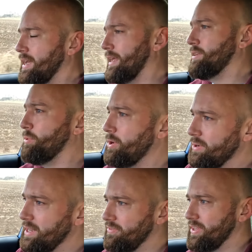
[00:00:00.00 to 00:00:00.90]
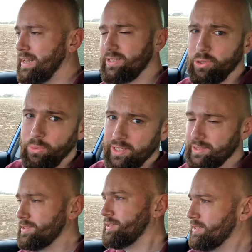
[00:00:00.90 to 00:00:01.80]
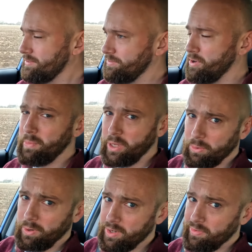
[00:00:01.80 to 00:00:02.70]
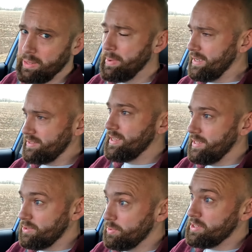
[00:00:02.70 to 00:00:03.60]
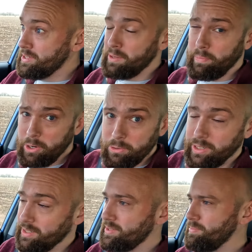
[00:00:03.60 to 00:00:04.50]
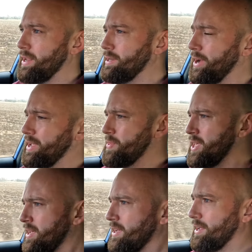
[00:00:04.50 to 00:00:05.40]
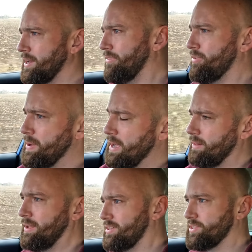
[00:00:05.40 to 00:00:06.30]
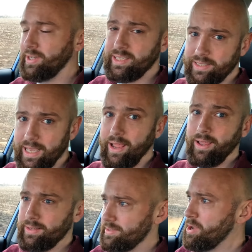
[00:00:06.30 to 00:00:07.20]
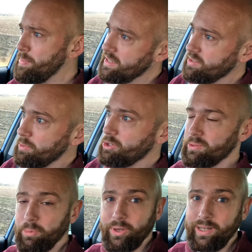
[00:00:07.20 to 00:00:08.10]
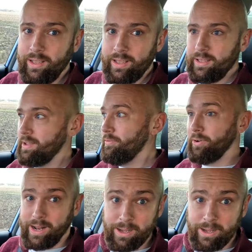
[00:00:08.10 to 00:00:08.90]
And it won't leave your little ones vomiting all over the back seats, which is a bonus. But anyway, enough about last night's dinner. Let's go back to Motorpoint for an